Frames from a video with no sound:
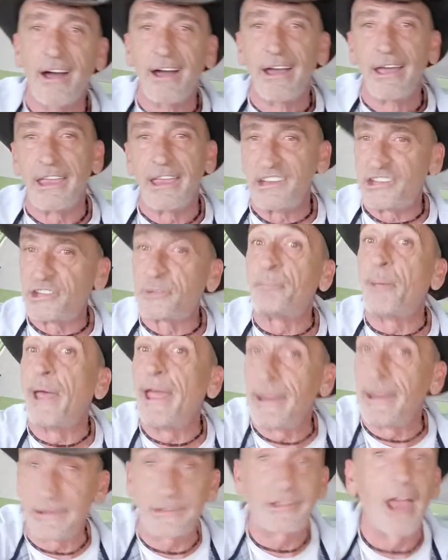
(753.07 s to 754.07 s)
He
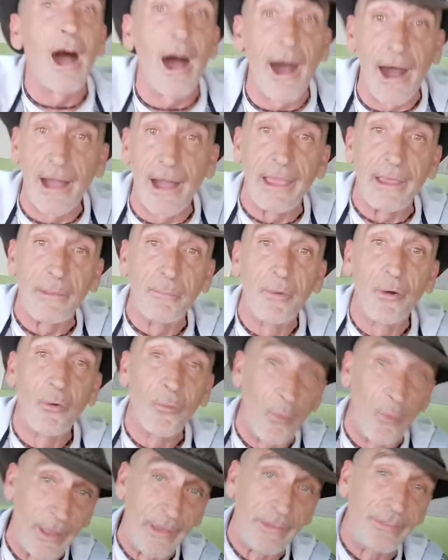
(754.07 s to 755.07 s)
spent time
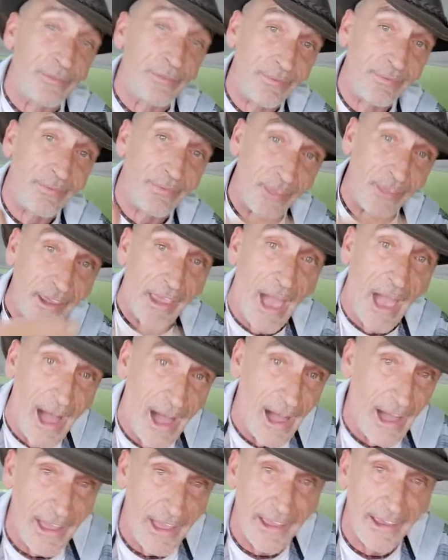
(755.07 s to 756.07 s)
with the
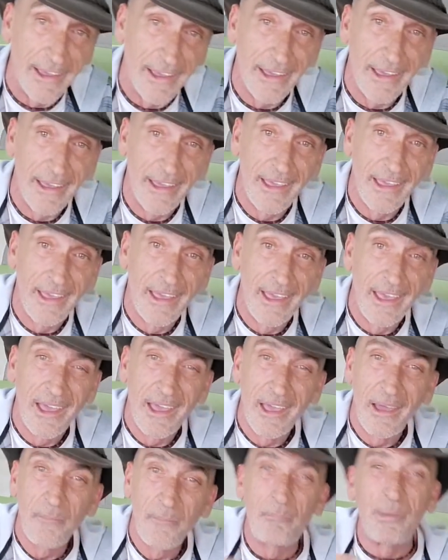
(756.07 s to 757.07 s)
guy,
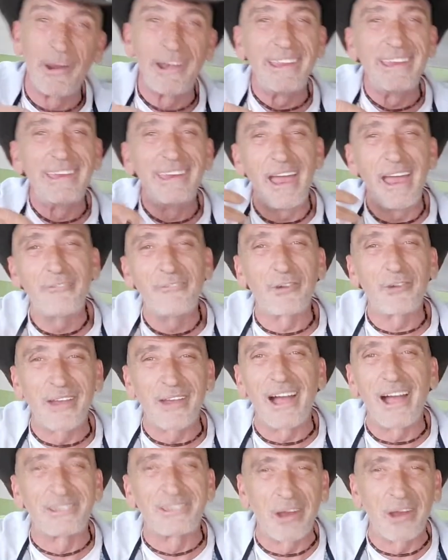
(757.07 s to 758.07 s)
but he never
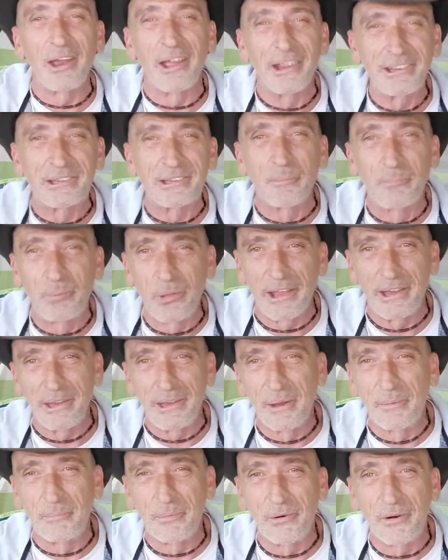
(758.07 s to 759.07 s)
got the license plate
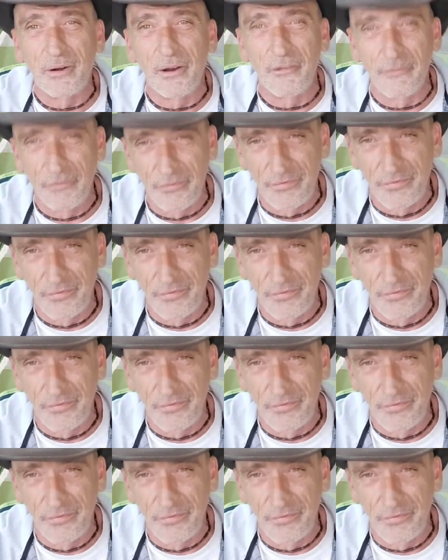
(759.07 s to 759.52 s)
number of